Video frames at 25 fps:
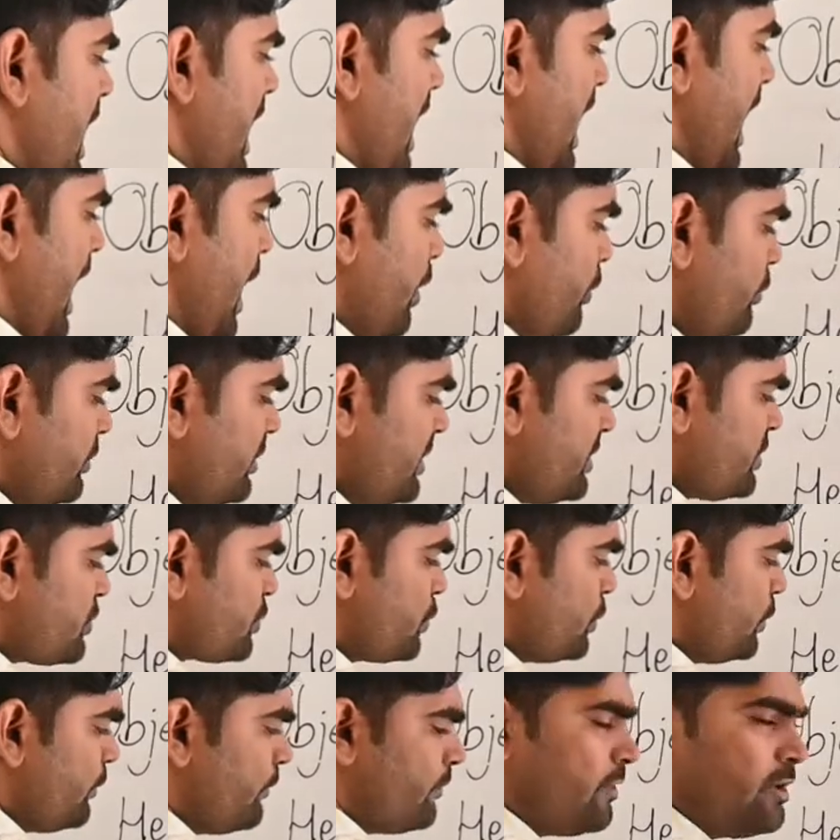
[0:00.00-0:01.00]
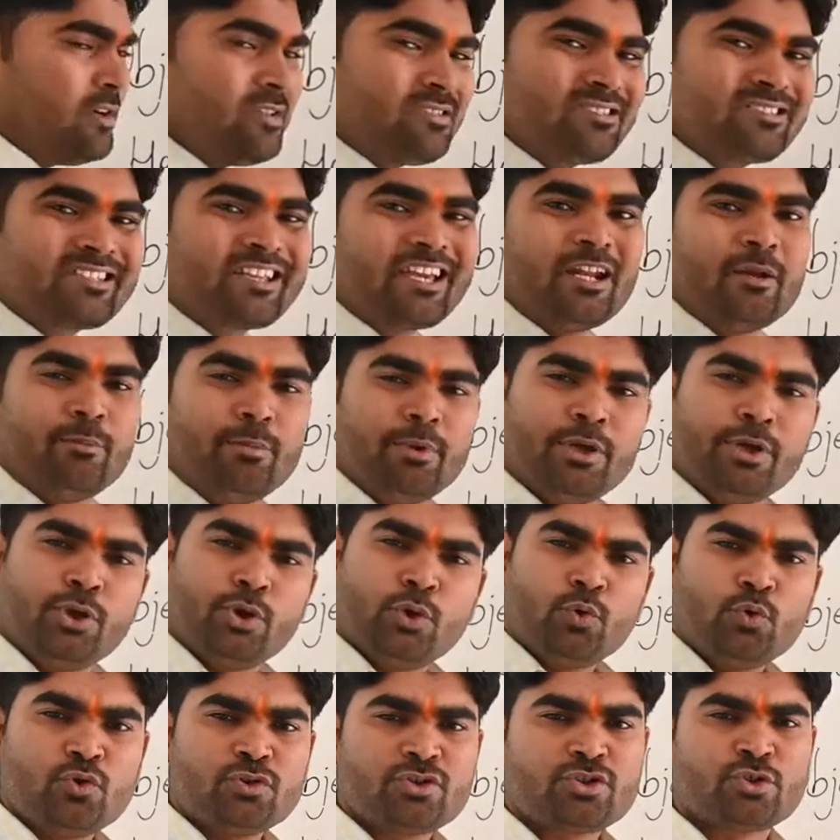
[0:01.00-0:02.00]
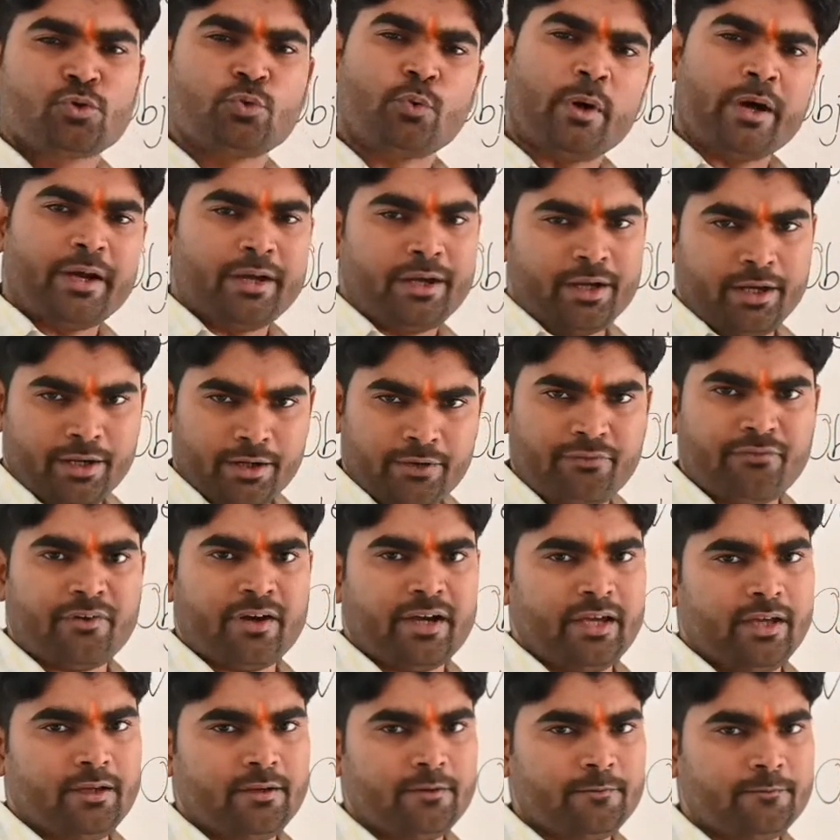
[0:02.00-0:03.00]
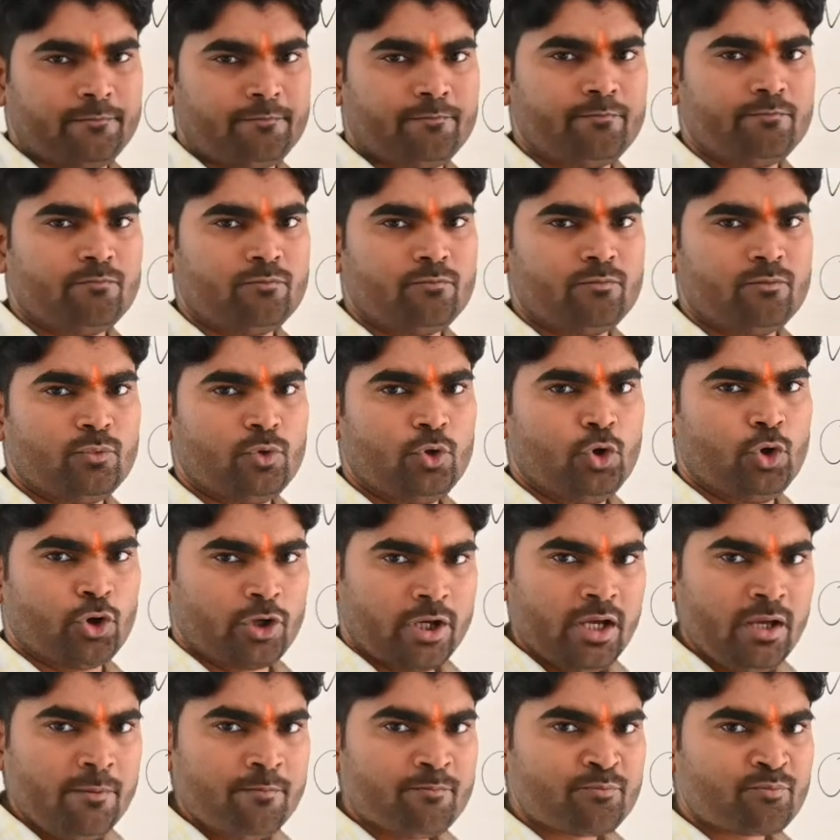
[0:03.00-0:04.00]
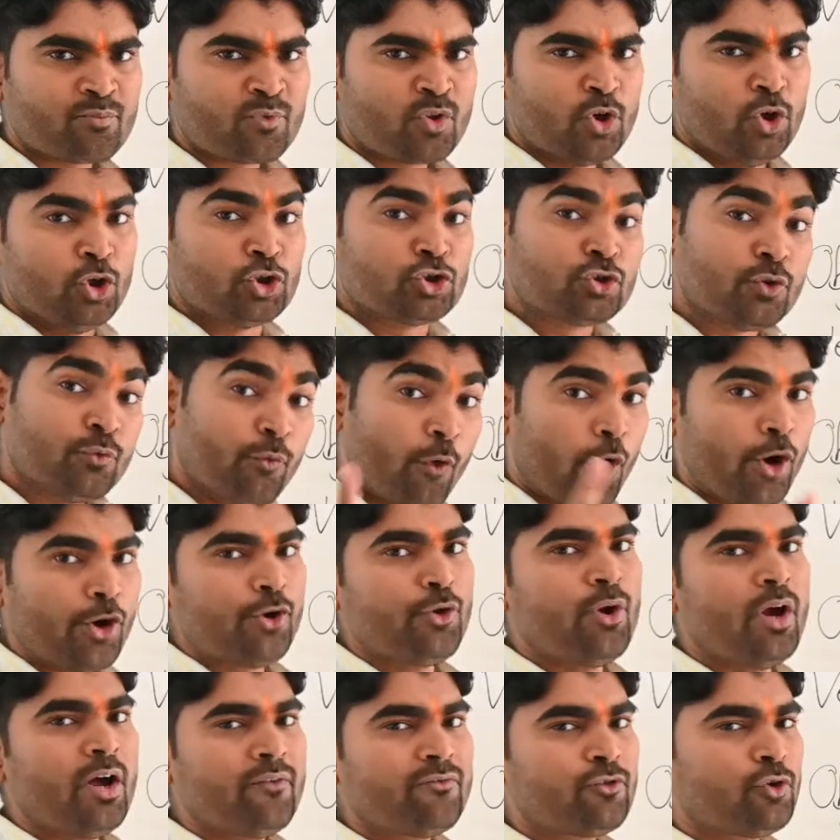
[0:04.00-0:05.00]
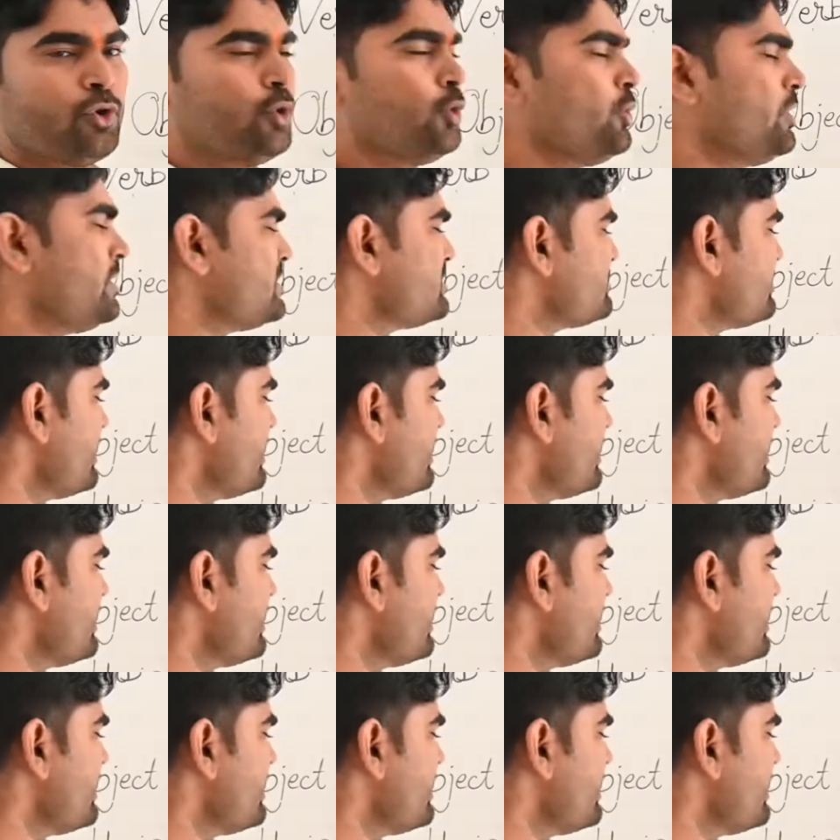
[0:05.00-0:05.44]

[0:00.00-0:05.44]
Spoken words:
How these two words can be used to identify. Okay, so what you have to do is